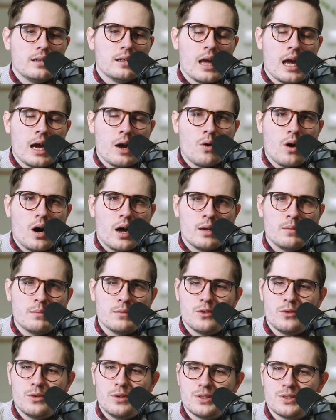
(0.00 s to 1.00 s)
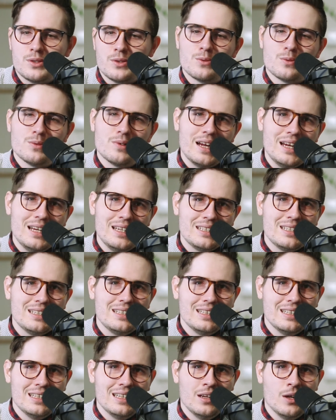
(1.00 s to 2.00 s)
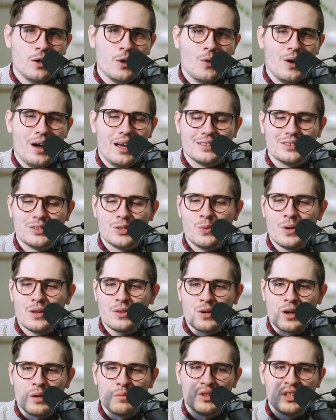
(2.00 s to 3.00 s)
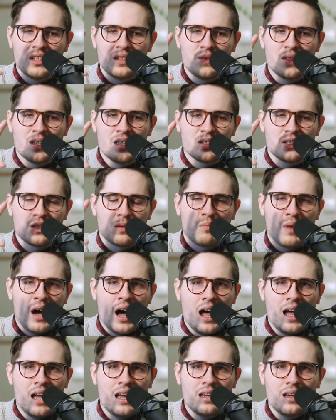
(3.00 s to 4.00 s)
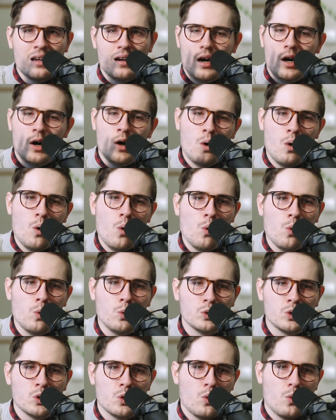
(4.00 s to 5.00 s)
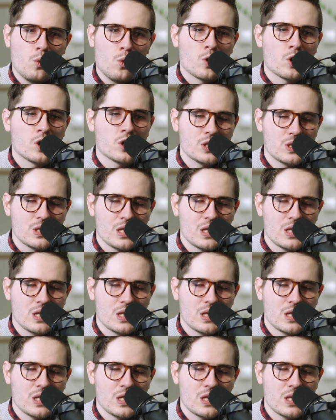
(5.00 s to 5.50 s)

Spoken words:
Now I am going to rate NIO as to whether I believe that it's a buy, a hold, or a